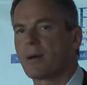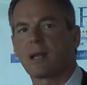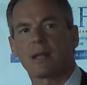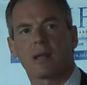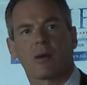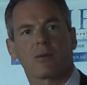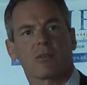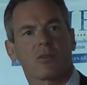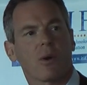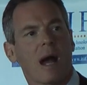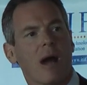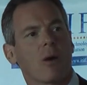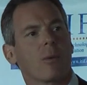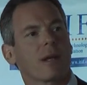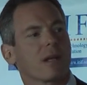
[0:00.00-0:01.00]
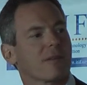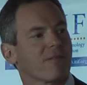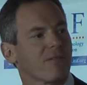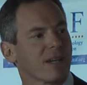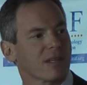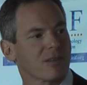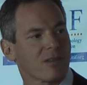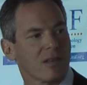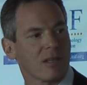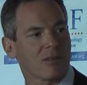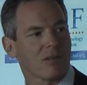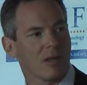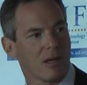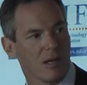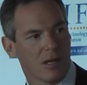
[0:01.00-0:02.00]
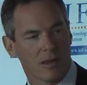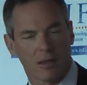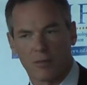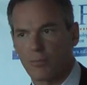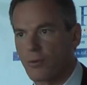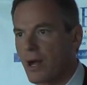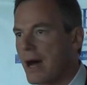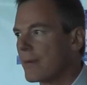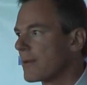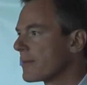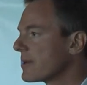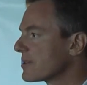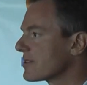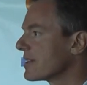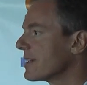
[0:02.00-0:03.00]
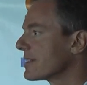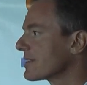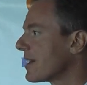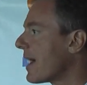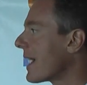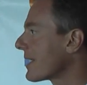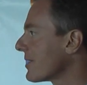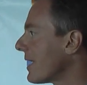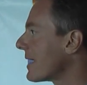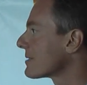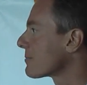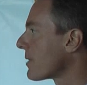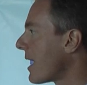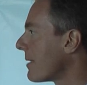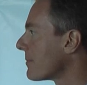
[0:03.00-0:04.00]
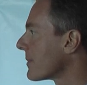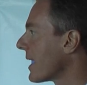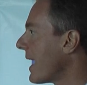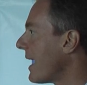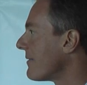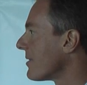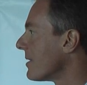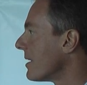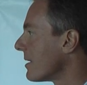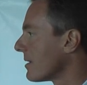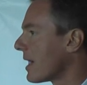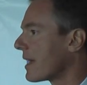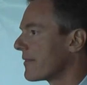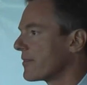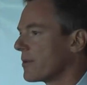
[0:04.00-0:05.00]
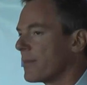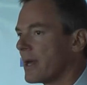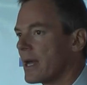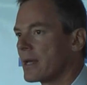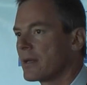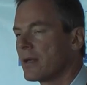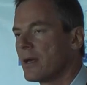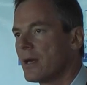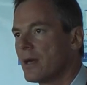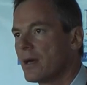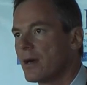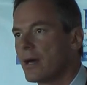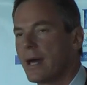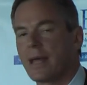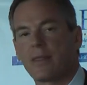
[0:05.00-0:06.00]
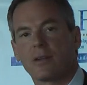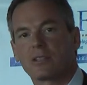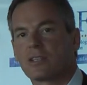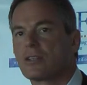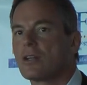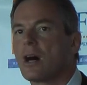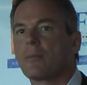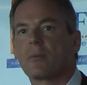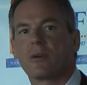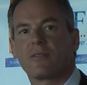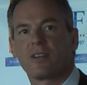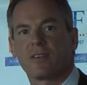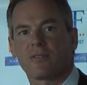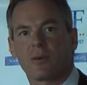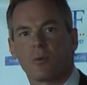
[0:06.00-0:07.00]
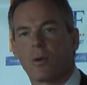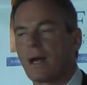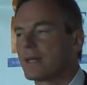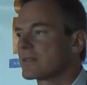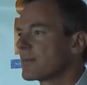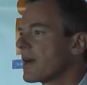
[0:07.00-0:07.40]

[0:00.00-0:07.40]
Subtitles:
But so how are we going to fix this problem? It's a high-class problem to have a lot of demand, and there's a number of different ways.